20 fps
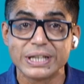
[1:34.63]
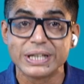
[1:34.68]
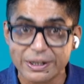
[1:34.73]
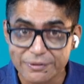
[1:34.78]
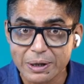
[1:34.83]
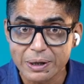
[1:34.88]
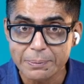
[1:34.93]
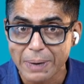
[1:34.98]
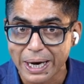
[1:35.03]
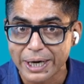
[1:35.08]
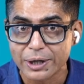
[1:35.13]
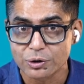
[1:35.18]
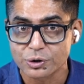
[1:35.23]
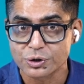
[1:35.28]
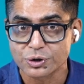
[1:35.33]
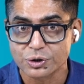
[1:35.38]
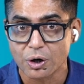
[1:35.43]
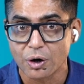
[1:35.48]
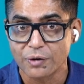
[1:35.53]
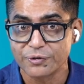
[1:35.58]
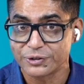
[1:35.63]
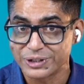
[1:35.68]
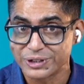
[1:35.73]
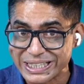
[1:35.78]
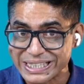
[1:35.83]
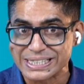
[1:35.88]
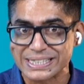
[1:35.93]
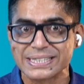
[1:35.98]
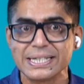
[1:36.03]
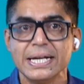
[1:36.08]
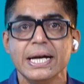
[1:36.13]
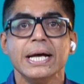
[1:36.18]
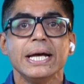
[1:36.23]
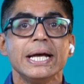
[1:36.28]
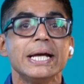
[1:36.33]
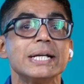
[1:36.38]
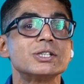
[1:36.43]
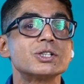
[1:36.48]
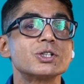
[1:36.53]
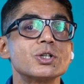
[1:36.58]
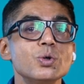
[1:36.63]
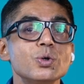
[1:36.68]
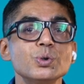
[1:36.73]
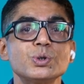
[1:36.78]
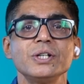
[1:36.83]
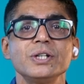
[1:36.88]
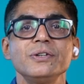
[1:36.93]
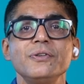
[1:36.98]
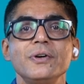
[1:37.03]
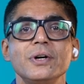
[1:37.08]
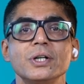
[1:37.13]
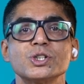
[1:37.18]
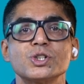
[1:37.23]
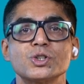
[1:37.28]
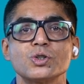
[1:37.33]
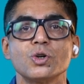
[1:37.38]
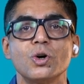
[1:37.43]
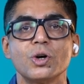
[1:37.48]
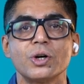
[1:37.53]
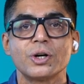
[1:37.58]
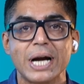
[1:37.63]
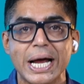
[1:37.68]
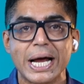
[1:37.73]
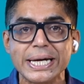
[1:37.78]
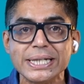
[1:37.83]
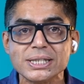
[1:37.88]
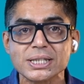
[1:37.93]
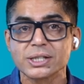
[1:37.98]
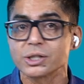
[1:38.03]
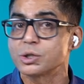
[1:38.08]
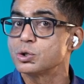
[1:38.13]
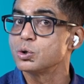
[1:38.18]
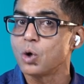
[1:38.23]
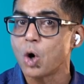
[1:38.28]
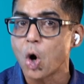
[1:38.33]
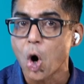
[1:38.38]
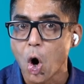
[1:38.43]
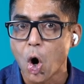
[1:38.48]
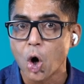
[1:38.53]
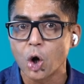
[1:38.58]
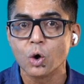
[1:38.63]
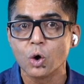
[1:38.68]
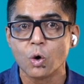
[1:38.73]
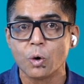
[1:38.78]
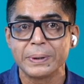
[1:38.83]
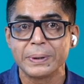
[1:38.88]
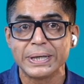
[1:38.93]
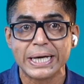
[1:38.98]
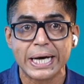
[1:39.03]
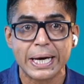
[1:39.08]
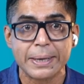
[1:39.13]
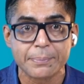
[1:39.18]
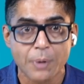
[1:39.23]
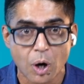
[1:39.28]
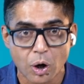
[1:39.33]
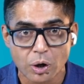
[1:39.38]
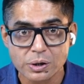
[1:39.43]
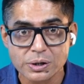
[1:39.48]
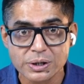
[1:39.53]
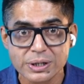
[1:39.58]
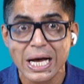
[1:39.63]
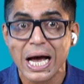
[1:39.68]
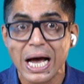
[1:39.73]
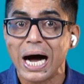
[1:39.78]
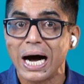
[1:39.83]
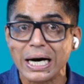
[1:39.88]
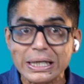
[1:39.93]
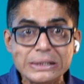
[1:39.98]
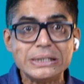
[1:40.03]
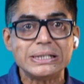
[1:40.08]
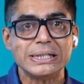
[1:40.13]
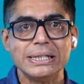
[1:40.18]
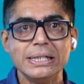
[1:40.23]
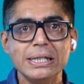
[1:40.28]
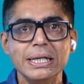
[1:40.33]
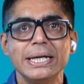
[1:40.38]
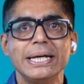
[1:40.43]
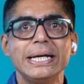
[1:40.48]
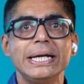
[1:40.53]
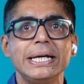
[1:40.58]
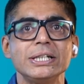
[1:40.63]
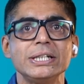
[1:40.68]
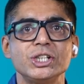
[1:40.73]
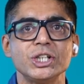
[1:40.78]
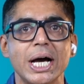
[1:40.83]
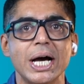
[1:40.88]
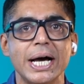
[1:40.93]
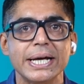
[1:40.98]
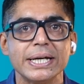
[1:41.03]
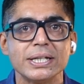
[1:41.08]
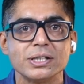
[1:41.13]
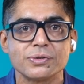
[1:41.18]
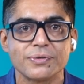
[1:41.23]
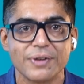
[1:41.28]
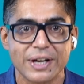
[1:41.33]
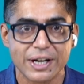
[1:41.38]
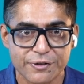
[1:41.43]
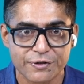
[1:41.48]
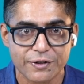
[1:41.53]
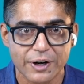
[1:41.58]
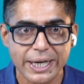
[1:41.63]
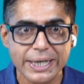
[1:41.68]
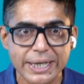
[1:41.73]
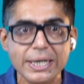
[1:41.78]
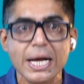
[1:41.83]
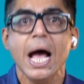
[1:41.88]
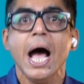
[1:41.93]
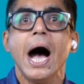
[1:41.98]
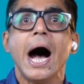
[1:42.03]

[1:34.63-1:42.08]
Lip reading: giving Microsoft this exclusive Azure rights to all OpenAI models until AGI is verified,